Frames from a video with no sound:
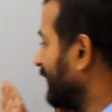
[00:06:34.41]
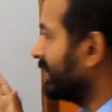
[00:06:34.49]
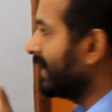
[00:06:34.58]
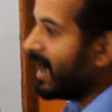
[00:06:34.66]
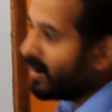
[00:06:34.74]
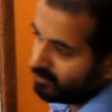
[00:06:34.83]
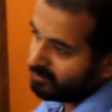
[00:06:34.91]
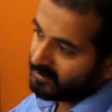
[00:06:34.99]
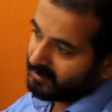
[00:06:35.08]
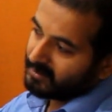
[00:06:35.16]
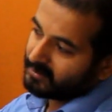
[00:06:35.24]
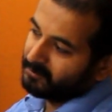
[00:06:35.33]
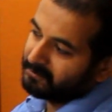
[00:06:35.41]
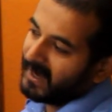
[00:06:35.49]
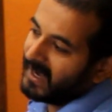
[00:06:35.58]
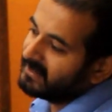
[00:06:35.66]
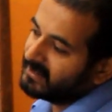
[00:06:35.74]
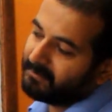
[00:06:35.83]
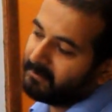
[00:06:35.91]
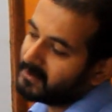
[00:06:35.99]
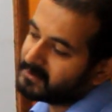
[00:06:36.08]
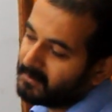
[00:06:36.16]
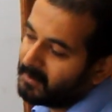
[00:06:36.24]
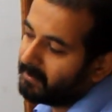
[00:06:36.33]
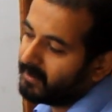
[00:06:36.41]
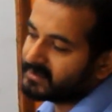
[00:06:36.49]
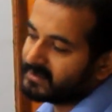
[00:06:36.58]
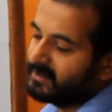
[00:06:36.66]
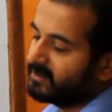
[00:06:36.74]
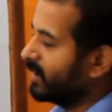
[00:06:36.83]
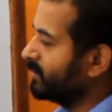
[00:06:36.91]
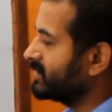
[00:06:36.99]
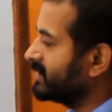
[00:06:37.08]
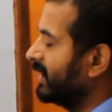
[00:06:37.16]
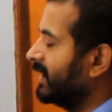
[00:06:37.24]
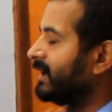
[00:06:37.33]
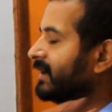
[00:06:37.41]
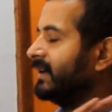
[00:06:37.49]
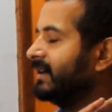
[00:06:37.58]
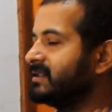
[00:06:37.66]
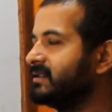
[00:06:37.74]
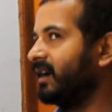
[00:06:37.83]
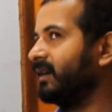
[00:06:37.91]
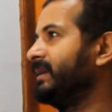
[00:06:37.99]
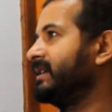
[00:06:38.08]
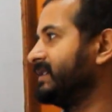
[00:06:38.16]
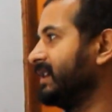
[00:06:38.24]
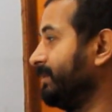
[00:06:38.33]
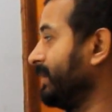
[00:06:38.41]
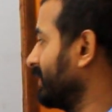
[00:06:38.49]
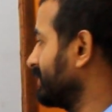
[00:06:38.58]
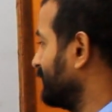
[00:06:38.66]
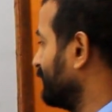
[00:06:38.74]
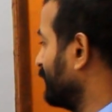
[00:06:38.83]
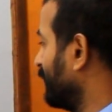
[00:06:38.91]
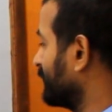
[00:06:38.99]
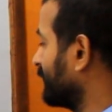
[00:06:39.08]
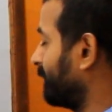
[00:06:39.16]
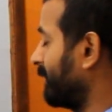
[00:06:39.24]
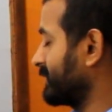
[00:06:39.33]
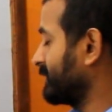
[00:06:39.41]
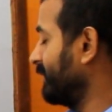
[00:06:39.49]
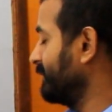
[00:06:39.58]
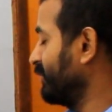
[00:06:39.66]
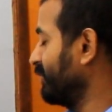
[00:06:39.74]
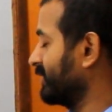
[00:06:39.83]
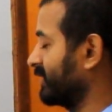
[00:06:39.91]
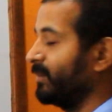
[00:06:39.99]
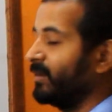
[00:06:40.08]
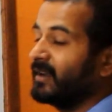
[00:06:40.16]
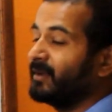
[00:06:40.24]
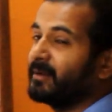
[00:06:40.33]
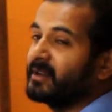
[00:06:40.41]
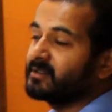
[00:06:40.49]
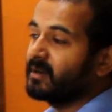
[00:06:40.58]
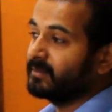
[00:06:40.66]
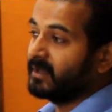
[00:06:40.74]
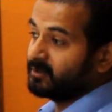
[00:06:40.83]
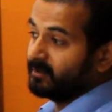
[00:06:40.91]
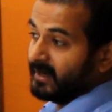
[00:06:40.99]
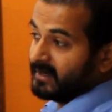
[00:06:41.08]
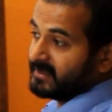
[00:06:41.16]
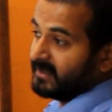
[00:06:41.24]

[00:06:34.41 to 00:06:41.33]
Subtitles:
Now to find the sum of first 10 terms, it is not big deal, because you know the first term, you know the common difference of the arithmetic